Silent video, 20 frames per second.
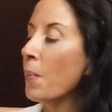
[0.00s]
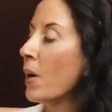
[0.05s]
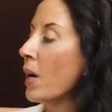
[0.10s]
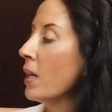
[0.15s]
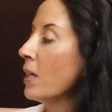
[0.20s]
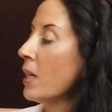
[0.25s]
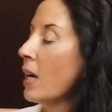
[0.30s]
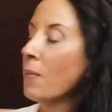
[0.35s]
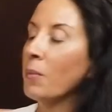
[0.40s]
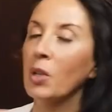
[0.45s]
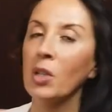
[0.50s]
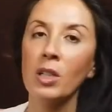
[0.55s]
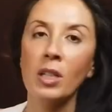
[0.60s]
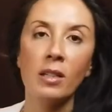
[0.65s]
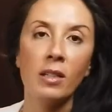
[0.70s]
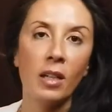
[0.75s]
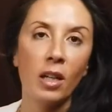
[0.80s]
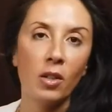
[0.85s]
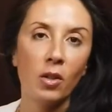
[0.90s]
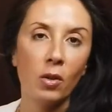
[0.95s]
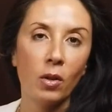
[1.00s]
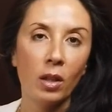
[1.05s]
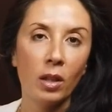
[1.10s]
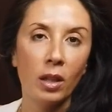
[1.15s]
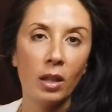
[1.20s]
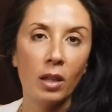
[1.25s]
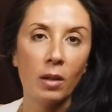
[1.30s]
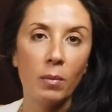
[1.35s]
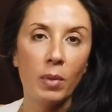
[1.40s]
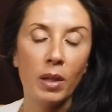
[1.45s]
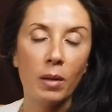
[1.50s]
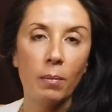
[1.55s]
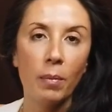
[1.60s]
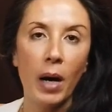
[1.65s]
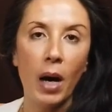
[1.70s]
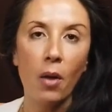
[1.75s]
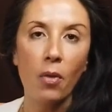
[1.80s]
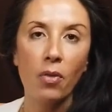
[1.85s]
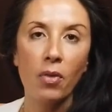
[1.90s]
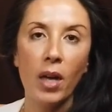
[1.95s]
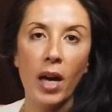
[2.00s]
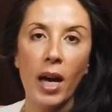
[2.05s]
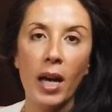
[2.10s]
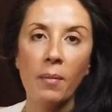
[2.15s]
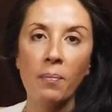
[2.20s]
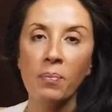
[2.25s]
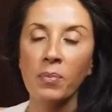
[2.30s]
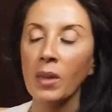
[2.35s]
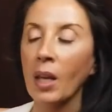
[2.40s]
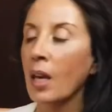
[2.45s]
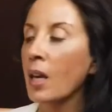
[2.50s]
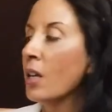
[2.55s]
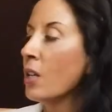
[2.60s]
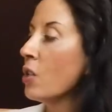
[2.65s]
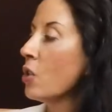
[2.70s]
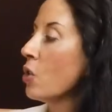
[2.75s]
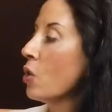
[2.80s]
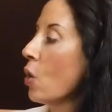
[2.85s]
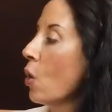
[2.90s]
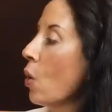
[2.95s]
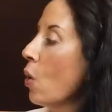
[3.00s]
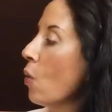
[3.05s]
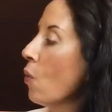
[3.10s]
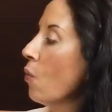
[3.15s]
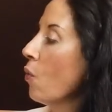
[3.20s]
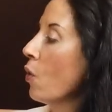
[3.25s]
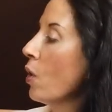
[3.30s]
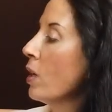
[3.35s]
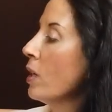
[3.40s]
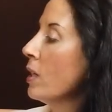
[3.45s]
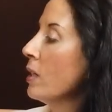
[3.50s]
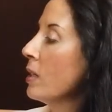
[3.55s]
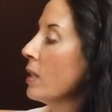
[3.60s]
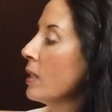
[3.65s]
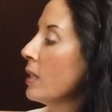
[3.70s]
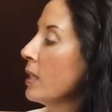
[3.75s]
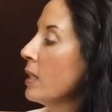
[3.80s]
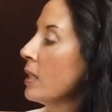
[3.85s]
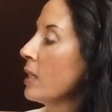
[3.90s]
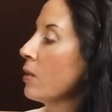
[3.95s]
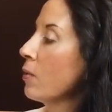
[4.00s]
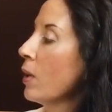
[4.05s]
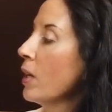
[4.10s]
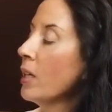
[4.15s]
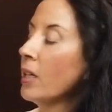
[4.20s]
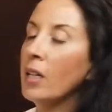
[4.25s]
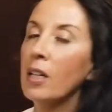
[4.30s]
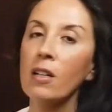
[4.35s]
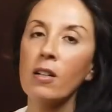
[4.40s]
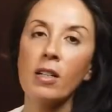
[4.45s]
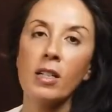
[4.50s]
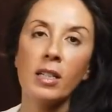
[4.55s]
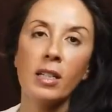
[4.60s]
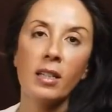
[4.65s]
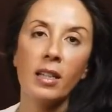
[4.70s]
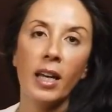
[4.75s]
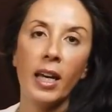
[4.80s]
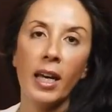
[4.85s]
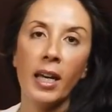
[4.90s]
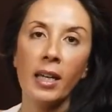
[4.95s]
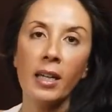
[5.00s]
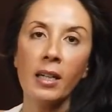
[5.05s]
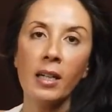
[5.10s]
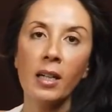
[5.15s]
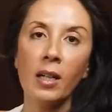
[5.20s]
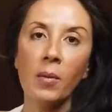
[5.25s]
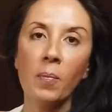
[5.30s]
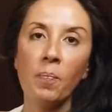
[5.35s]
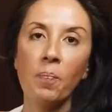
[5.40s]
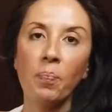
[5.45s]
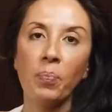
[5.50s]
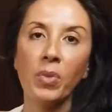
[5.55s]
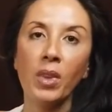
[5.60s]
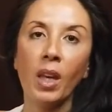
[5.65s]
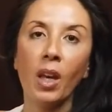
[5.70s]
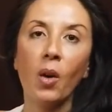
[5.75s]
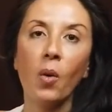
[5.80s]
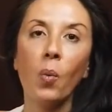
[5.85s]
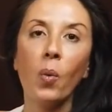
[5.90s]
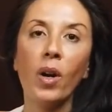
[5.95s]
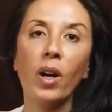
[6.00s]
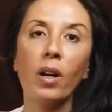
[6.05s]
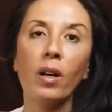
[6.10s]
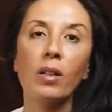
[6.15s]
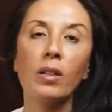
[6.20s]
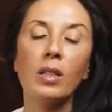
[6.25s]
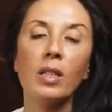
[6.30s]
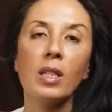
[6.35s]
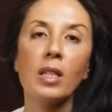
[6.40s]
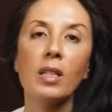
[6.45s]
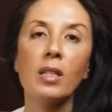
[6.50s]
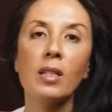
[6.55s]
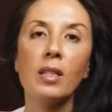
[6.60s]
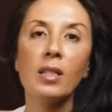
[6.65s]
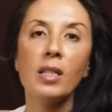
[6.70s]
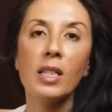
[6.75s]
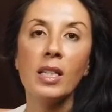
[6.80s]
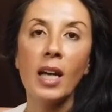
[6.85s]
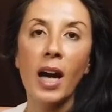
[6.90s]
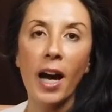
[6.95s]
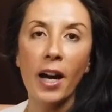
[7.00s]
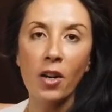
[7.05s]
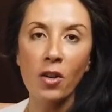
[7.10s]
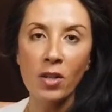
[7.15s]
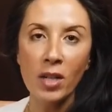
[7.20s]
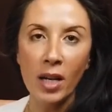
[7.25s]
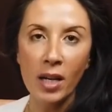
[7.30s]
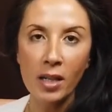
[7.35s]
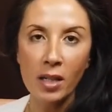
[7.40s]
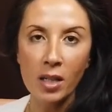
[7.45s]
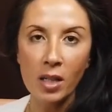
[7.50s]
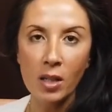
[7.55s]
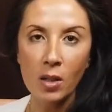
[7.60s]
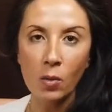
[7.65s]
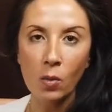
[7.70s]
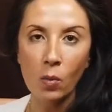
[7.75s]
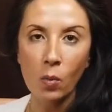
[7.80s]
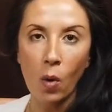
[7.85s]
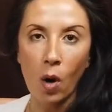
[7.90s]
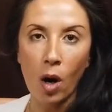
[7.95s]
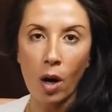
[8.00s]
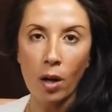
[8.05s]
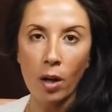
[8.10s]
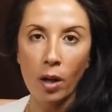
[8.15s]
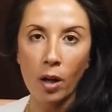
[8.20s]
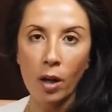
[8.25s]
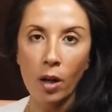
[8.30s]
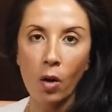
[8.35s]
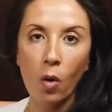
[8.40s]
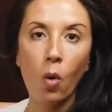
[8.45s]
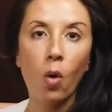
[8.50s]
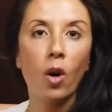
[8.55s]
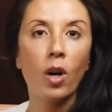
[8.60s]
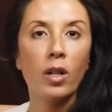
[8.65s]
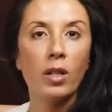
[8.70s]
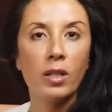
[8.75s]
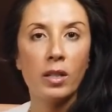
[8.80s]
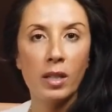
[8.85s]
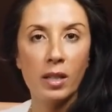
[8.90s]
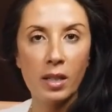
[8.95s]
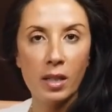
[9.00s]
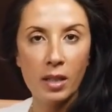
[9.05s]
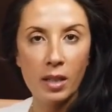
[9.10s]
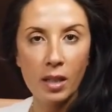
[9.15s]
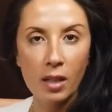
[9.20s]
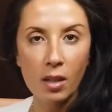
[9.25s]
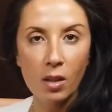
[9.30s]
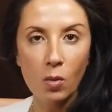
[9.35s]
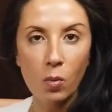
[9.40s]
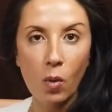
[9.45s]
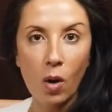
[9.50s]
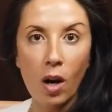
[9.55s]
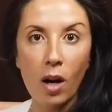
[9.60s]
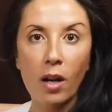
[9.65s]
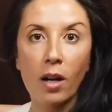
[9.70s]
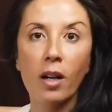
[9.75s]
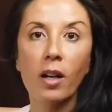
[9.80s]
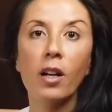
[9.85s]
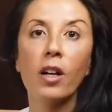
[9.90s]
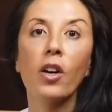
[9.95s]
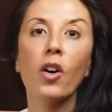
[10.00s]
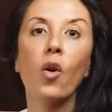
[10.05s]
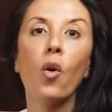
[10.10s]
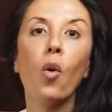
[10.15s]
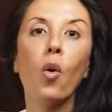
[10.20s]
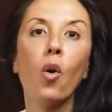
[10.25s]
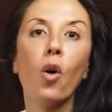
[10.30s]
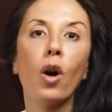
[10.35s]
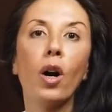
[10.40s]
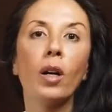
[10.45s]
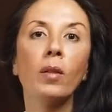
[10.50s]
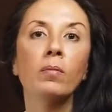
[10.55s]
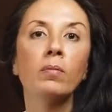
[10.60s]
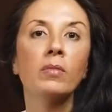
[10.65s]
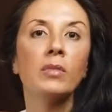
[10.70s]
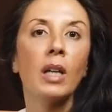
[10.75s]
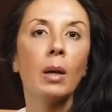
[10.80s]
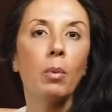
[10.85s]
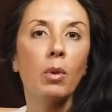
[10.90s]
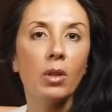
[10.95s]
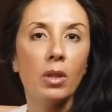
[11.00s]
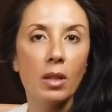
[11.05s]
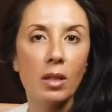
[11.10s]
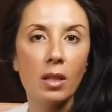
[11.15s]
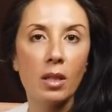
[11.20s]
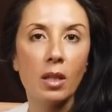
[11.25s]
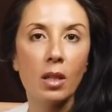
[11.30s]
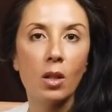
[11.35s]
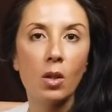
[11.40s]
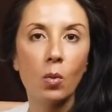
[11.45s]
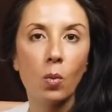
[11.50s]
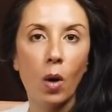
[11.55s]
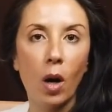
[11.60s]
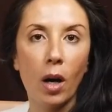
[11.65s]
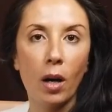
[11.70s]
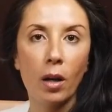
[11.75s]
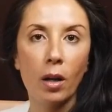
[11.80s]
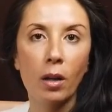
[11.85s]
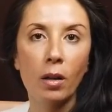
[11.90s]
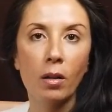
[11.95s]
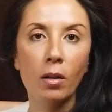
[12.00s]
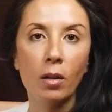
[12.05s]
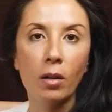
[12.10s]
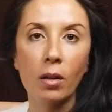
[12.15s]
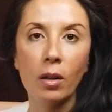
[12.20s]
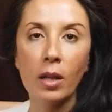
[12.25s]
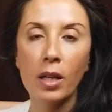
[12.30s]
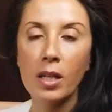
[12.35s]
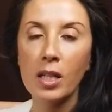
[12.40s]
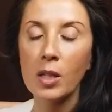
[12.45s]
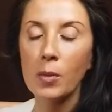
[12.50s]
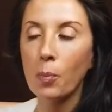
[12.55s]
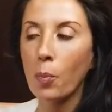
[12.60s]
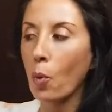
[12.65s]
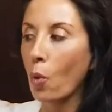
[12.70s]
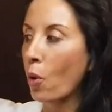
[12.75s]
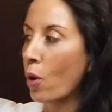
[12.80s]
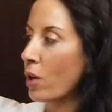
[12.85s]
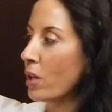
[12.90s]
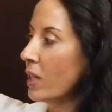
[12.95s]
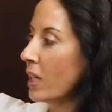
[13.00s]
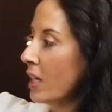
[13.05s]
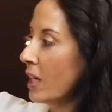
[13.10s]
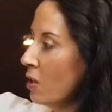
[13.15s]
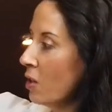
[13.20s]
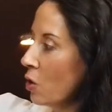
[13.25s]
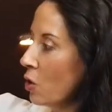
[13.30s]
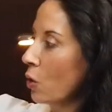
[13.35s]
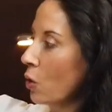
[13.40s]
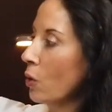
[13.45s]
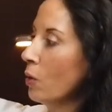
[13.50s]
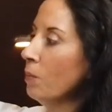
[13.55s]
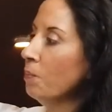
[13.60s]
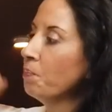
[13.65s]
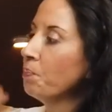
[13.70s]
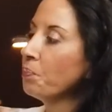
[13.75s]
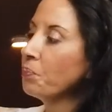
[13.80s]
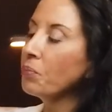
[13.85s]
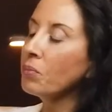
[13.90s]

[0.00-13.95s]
but I'm going to tell you a little bit about that. So for an instance, right here is a tank where the deionized water or distilled water or double distilled water is poured into,